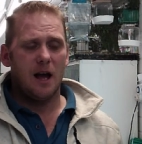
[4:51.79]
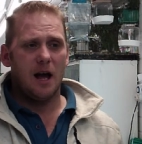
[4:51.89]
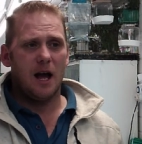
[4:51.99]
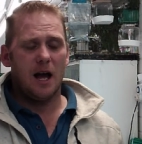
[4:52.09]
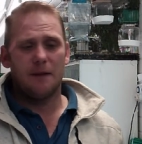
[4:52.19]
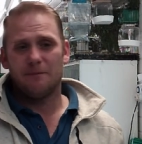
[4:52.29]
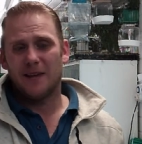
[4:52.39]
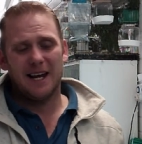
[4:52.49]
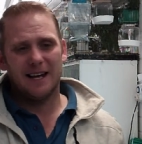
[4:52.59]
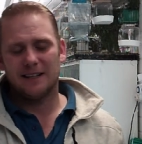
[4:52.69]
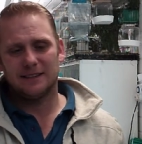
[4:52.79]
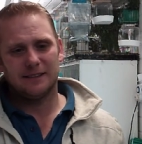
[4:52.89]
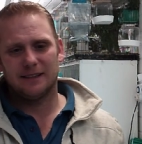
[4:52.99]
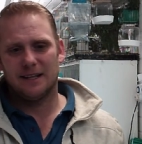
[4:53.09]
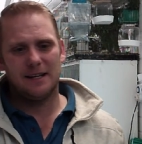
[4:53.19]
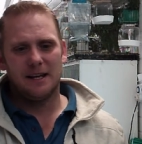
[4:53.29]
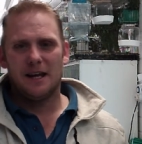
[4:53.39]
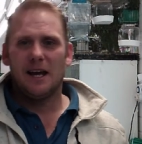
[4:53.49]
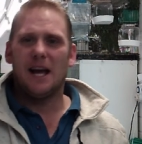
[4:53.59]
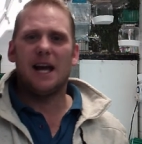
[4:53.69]
Um,
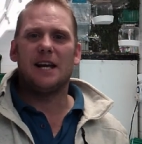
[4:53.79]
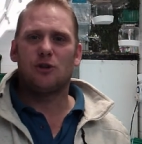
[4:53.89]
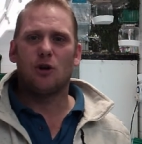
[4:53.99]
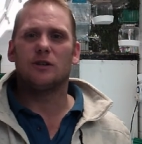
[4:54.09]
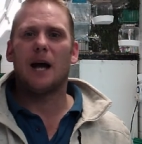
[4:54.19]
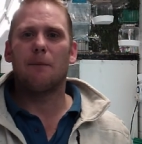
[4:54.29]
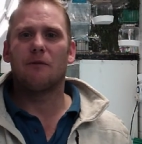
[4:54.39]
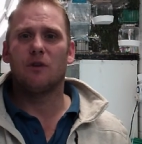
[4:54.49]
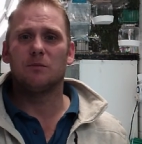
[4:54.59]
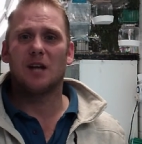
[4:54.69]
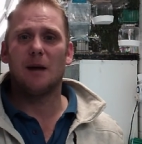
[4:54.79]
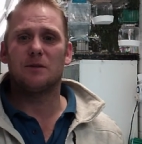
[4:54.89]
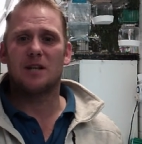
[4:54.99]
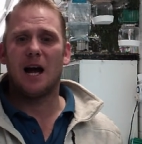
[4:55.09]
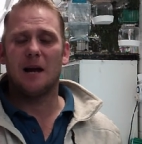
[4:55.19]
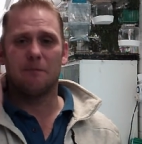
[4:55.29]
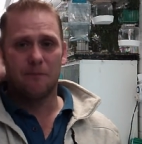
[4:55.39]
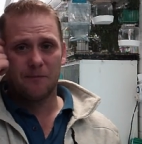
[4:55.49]
it does happen from time to time.